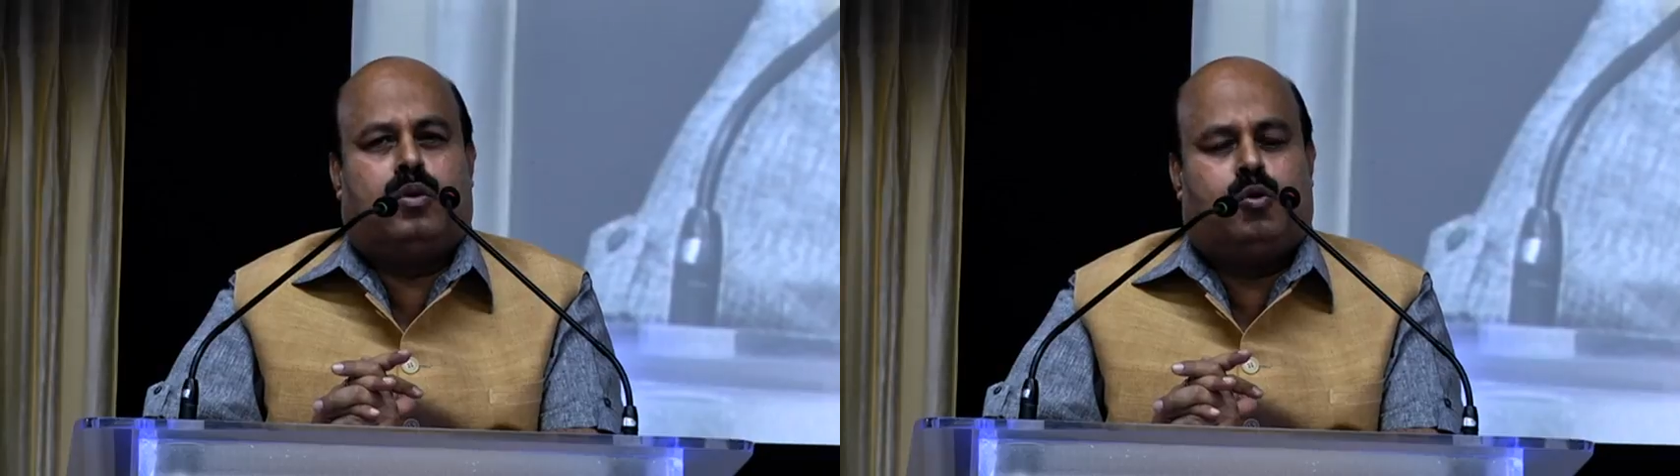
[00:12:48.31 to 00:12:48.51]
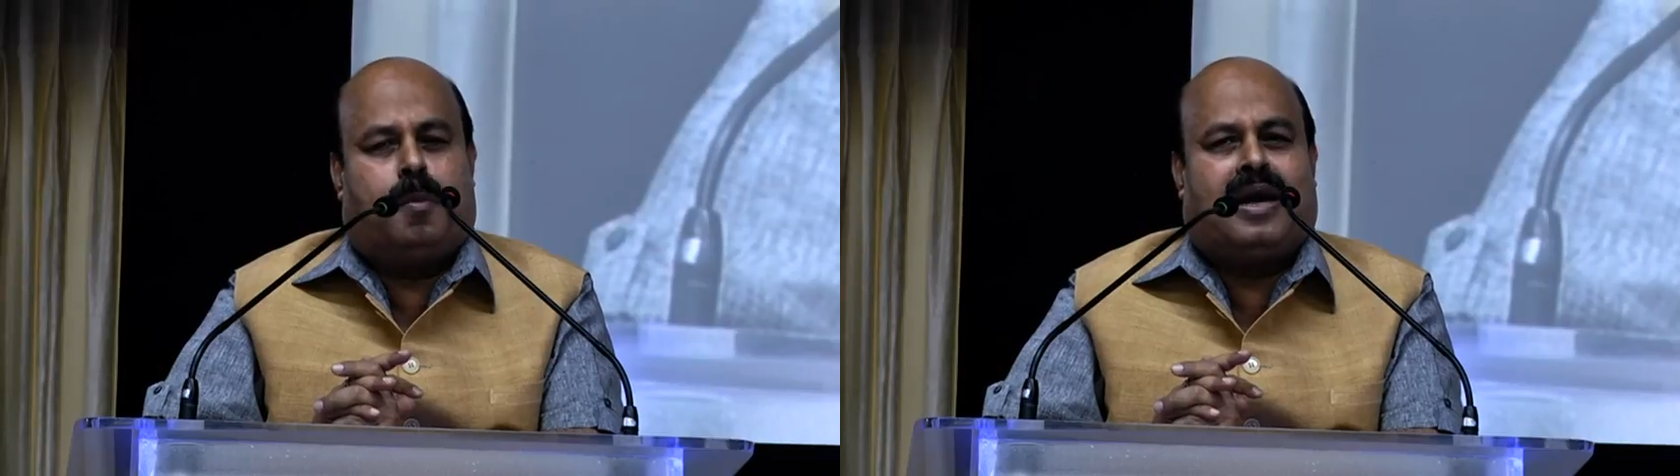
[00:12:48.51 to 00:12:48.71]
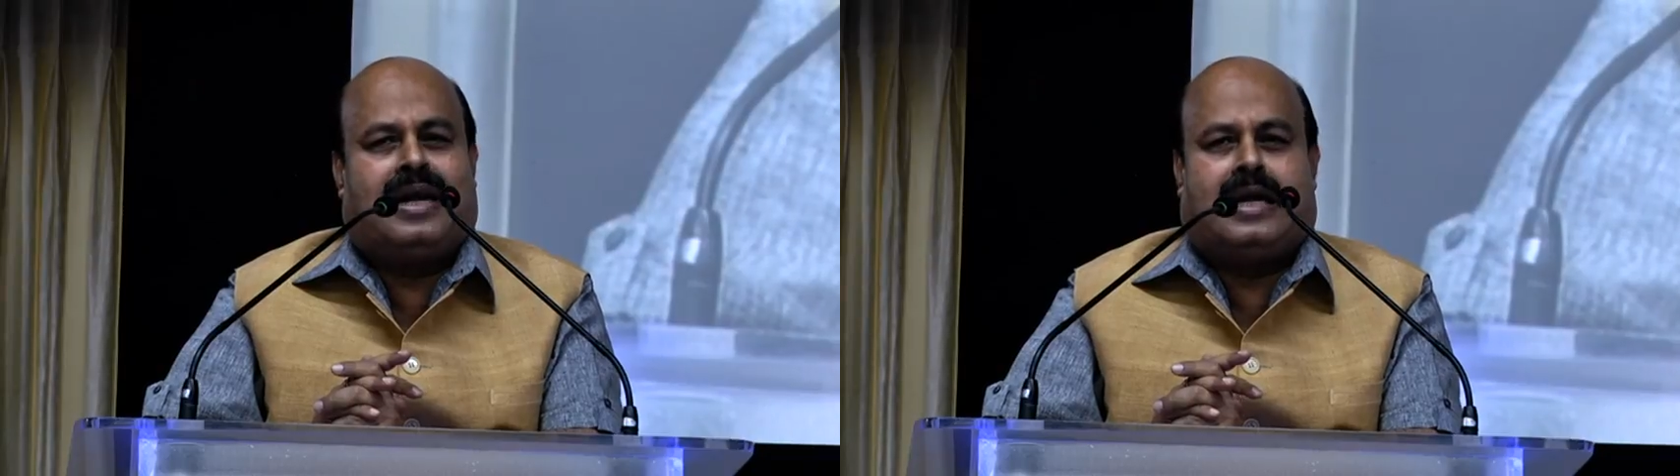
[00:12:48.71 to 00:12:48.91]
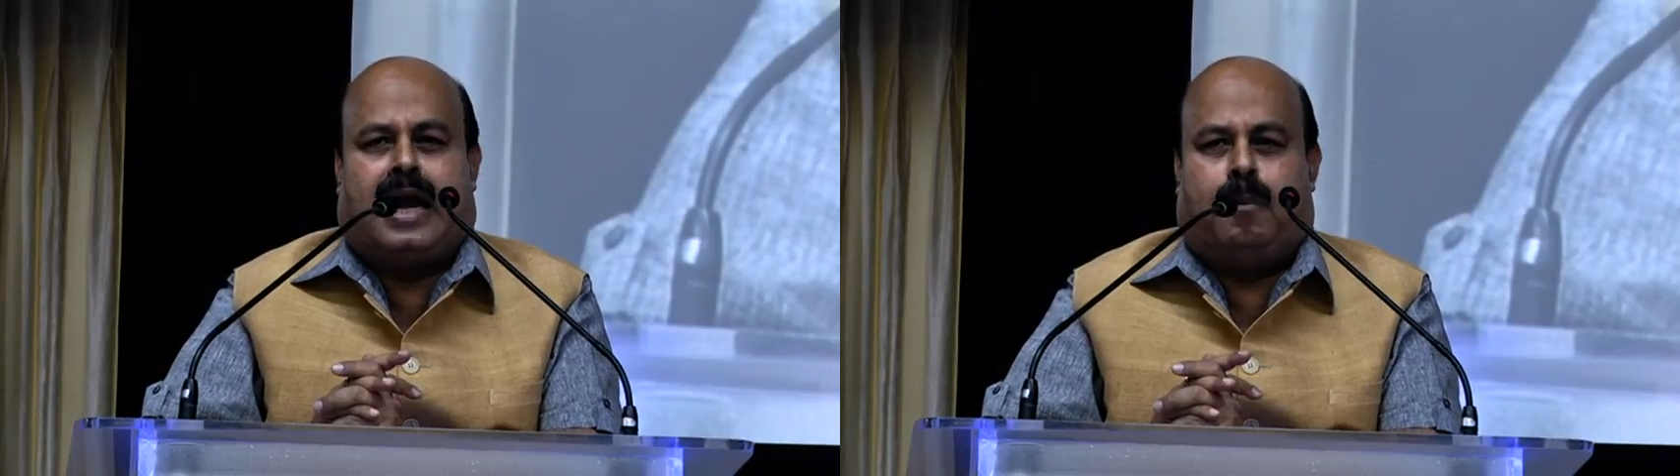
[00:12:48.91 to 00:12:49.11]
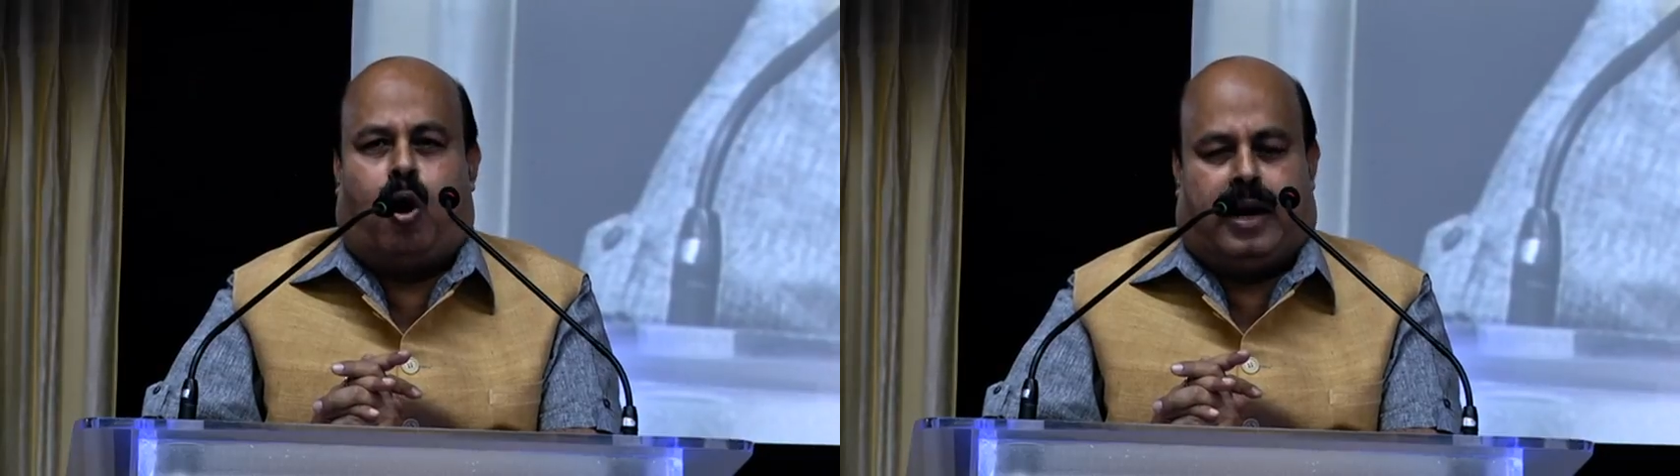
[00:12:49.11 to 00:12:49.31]

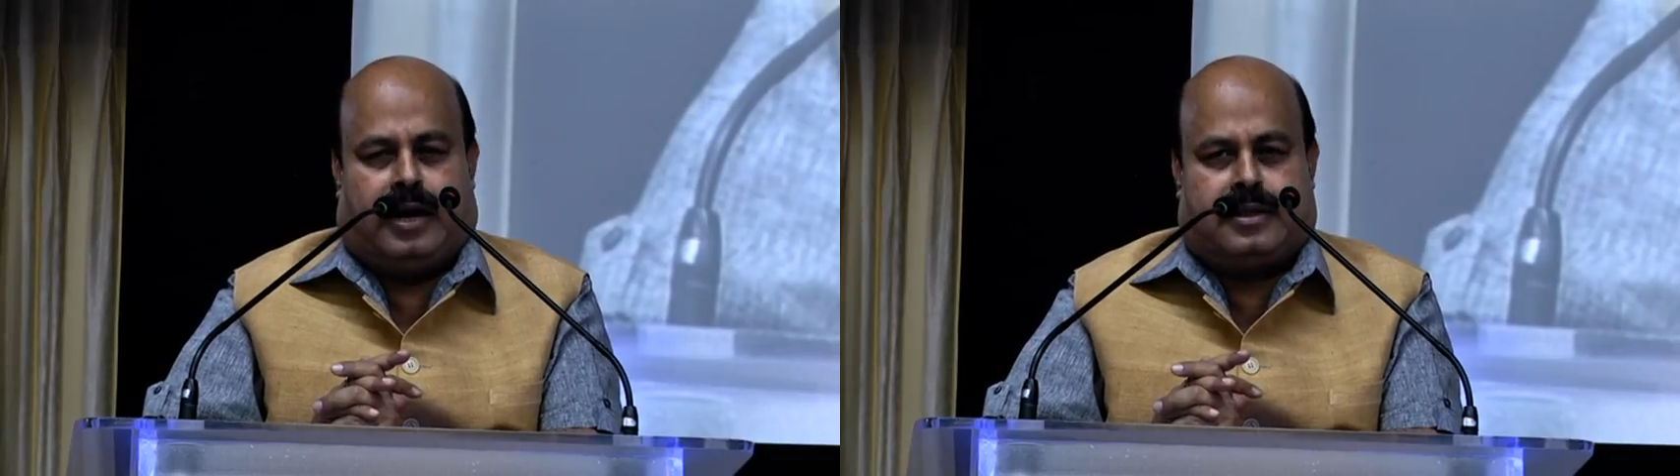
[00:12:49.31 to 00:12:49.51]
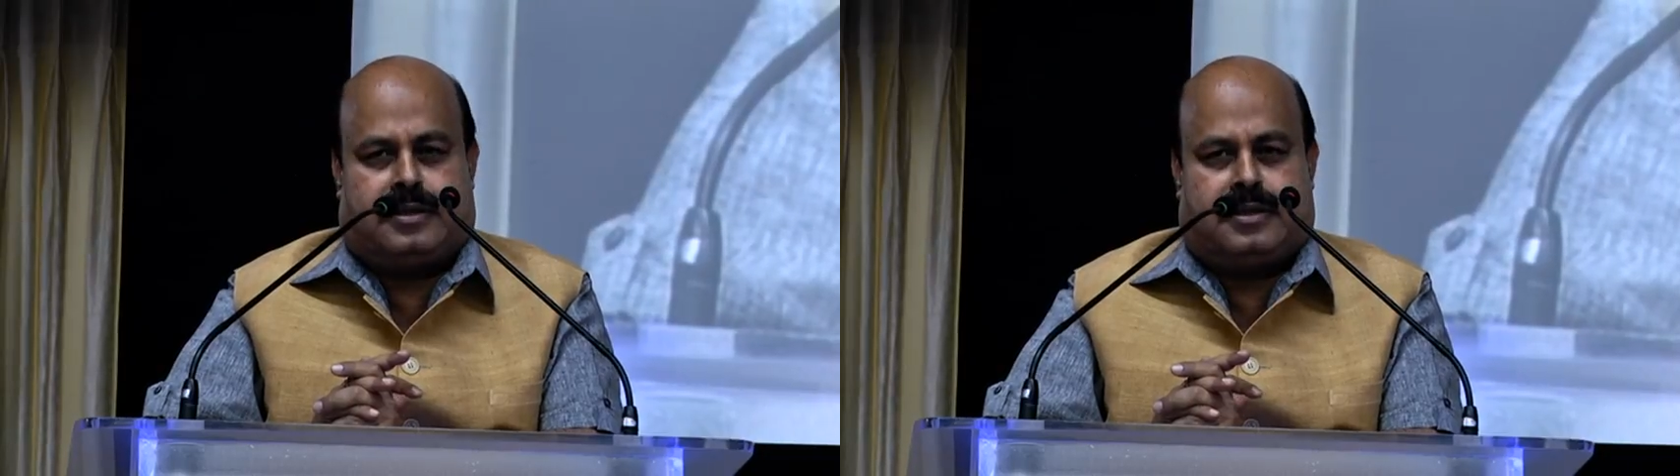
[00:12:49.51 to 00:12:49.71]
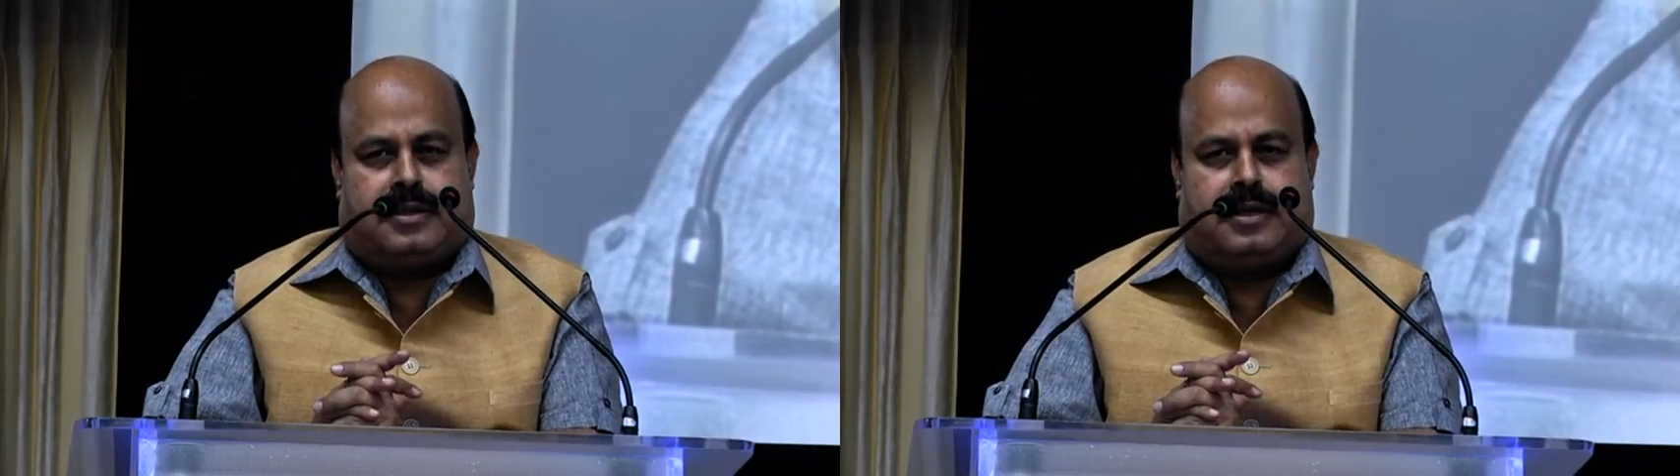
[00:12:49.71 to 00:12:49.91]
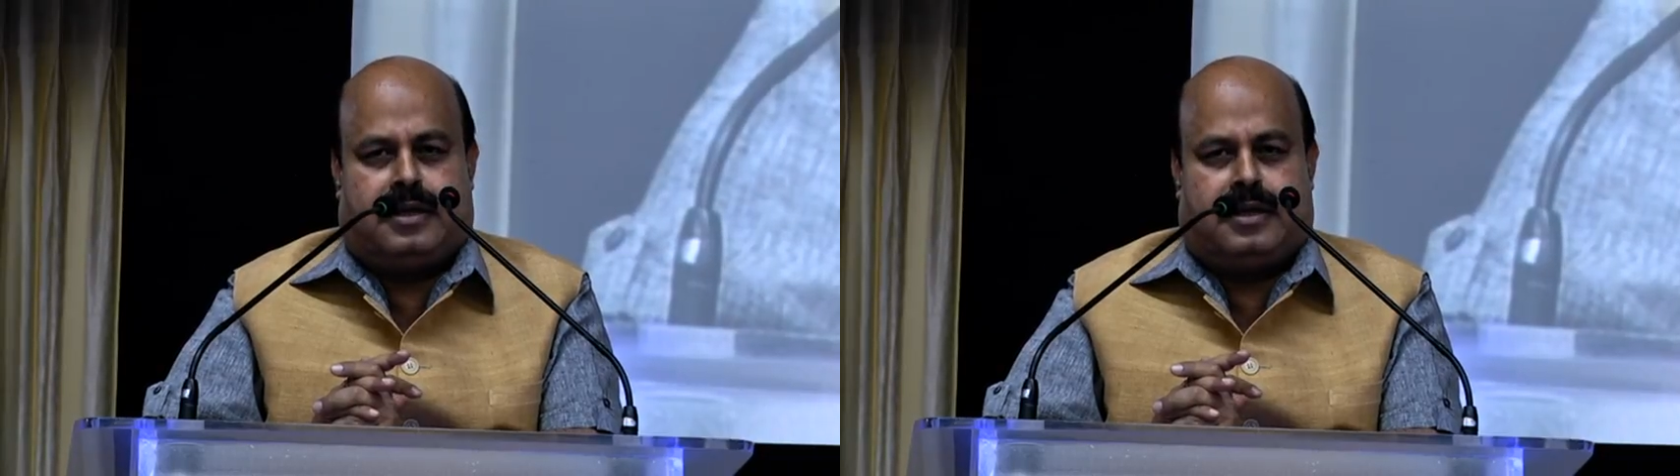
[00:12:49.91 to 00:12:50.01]
supercritical boilers.